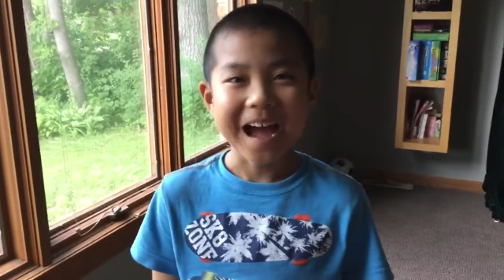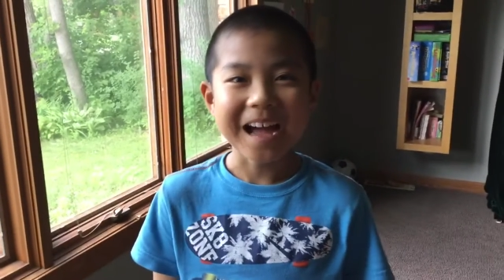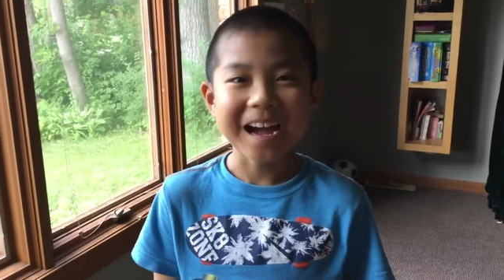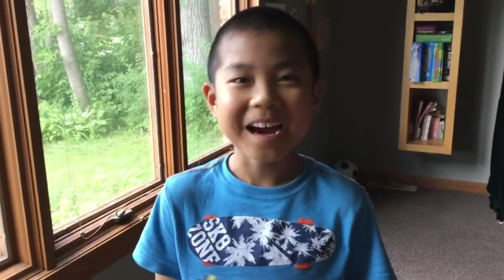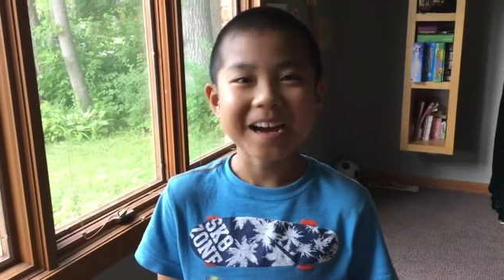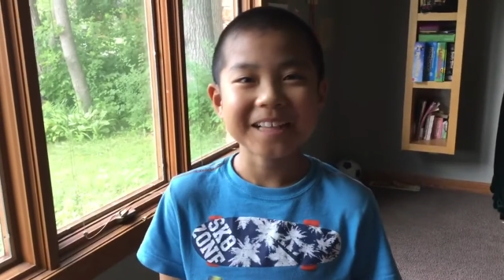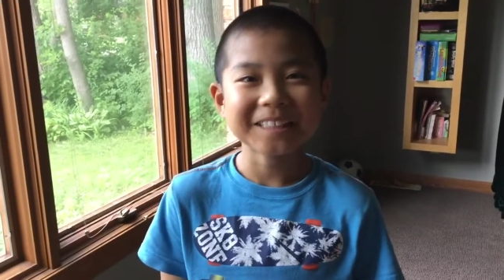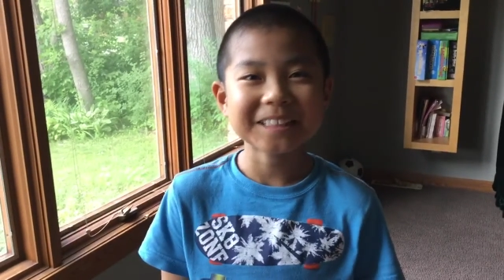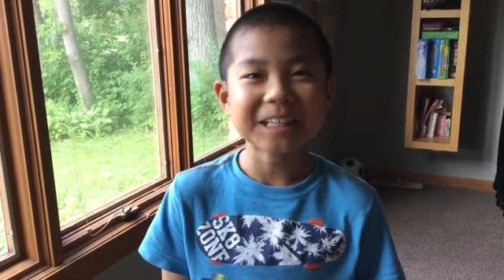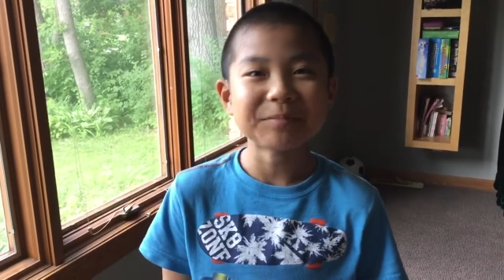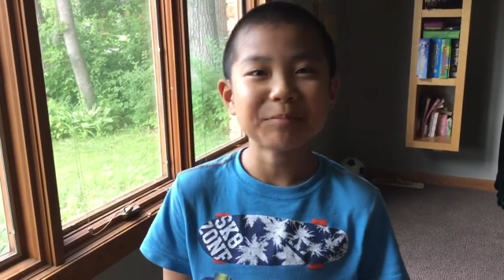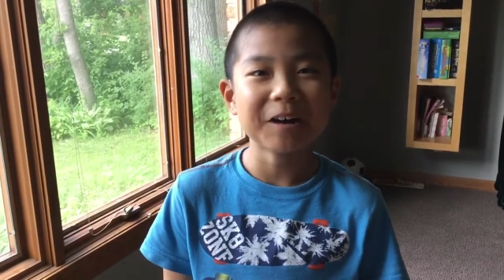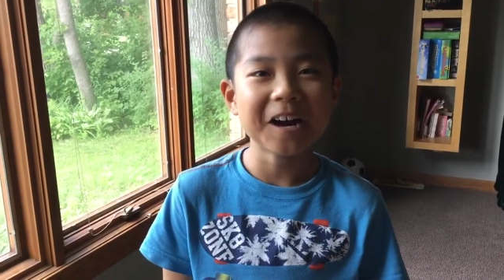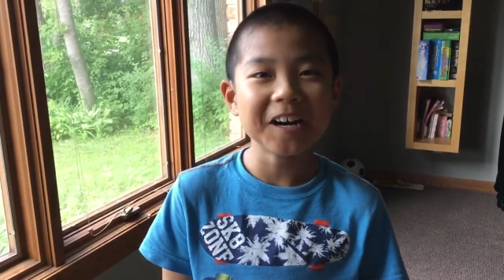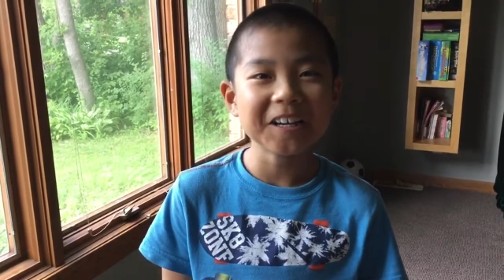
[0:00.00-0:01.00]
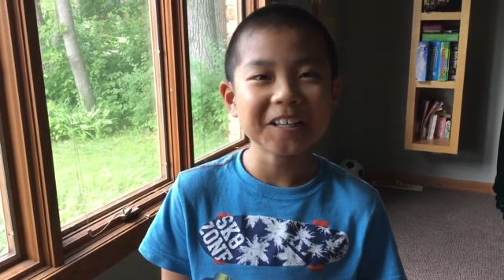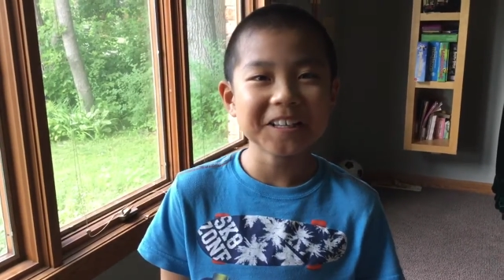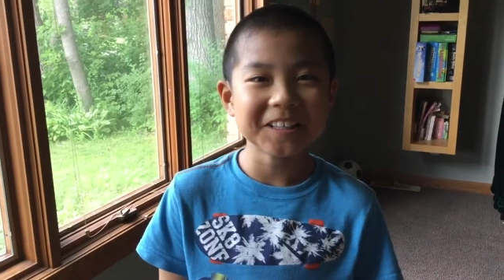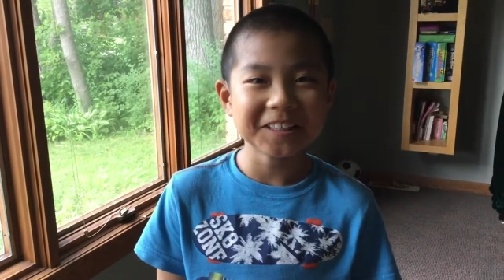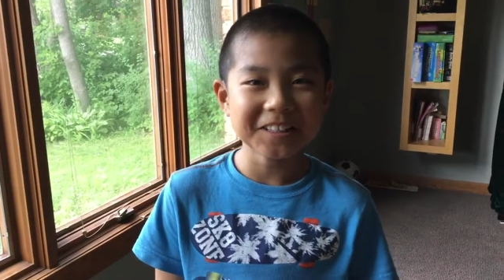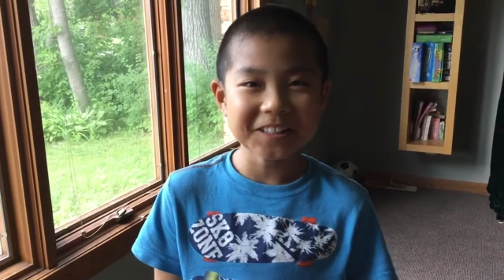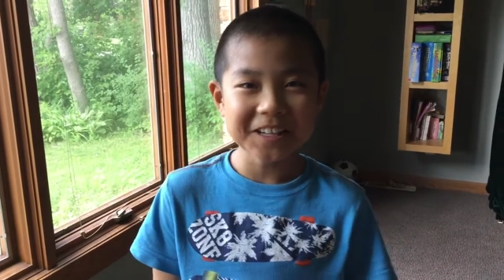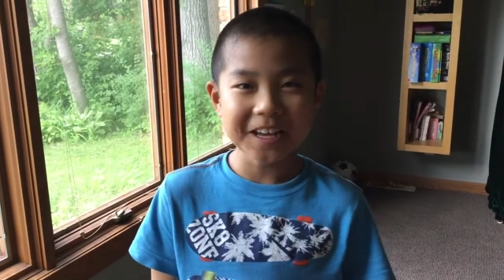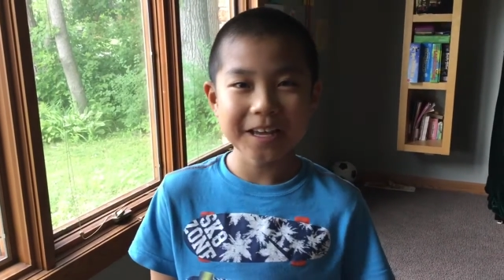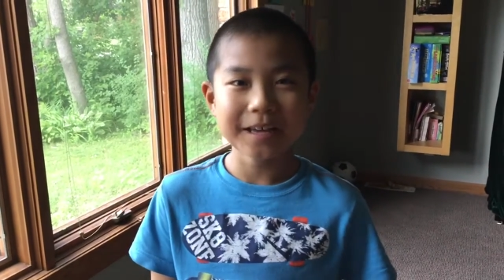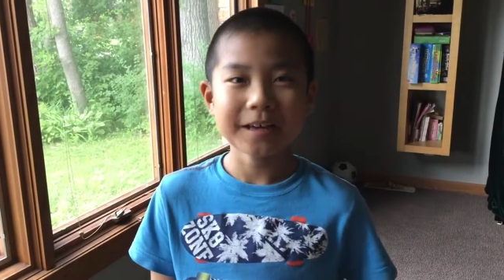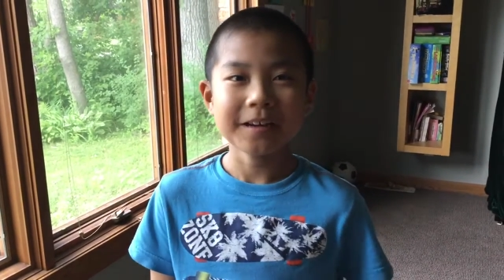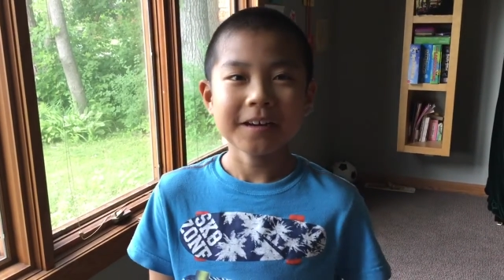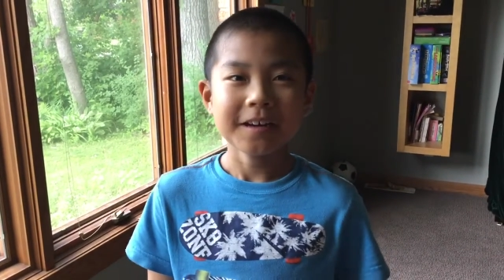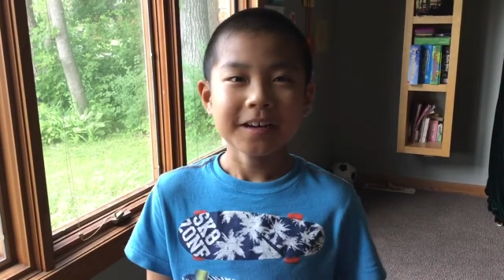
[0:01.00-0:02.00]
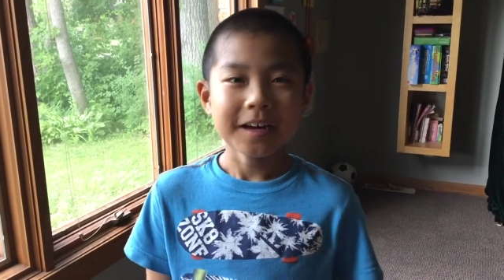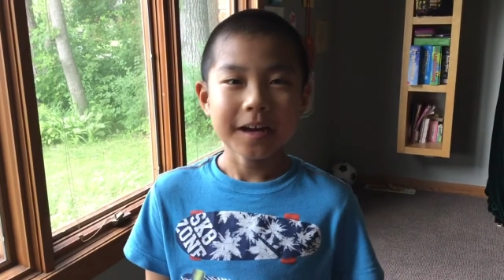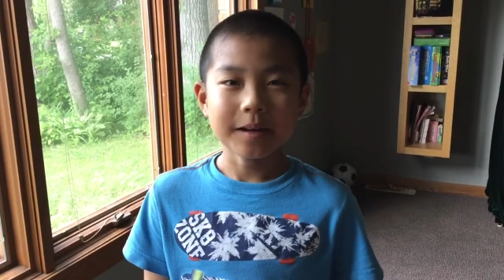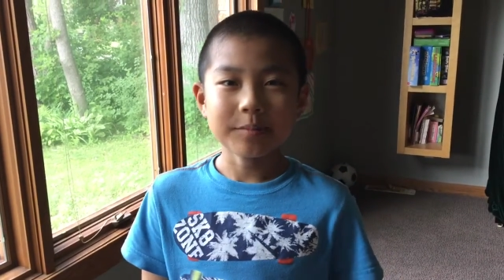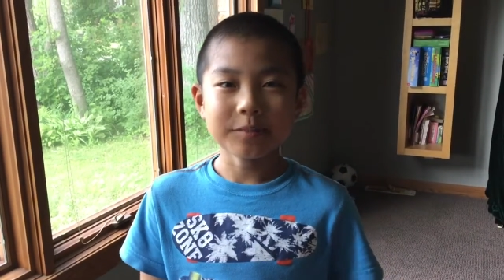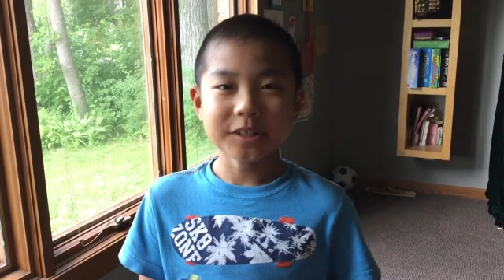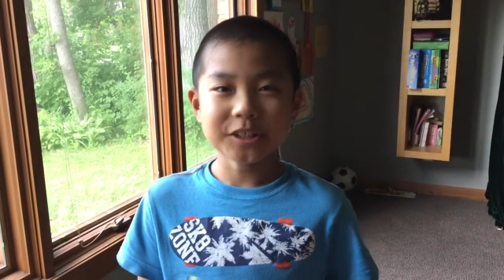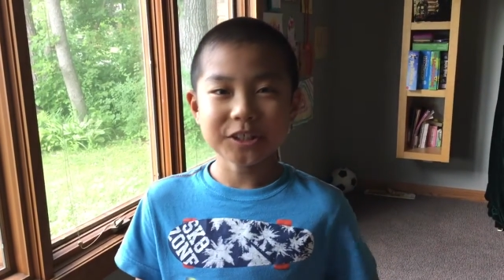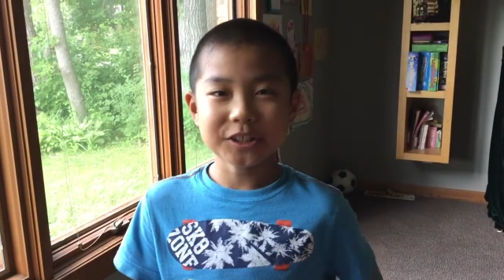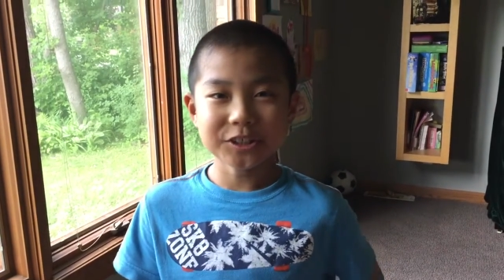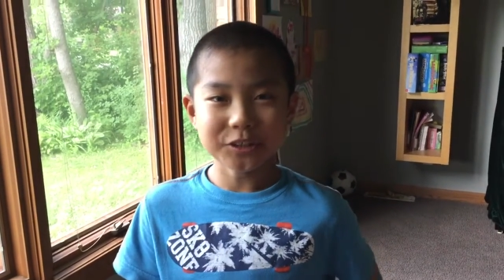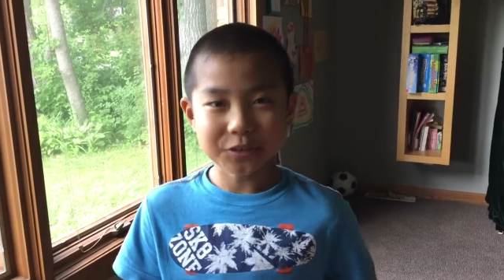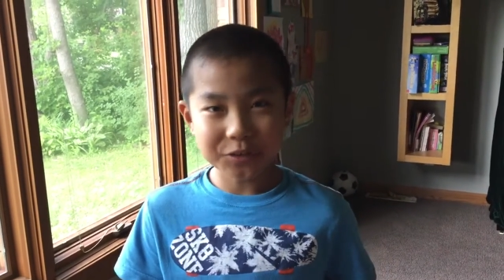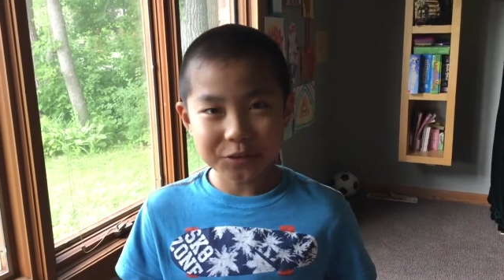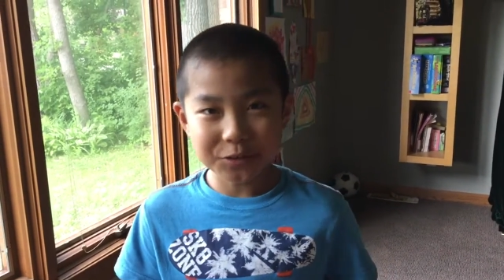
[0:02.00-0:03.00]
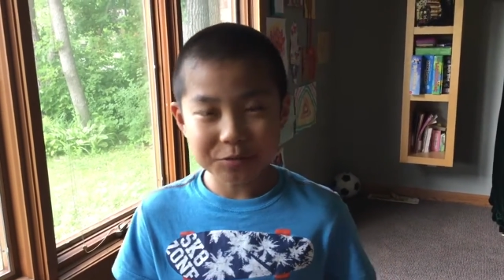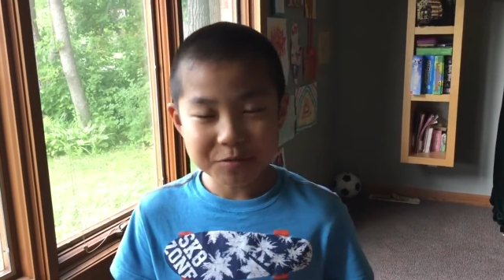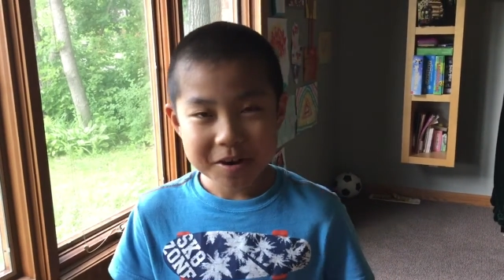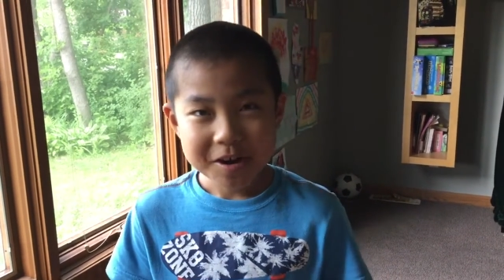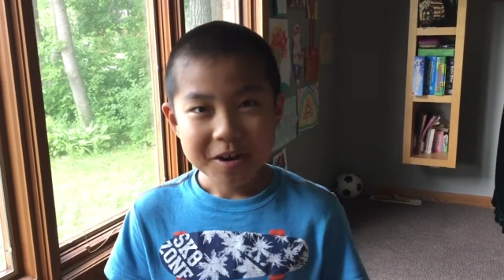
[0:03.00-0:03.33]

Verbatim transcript: Hi guys, I'm Ryan and today I'm going to show you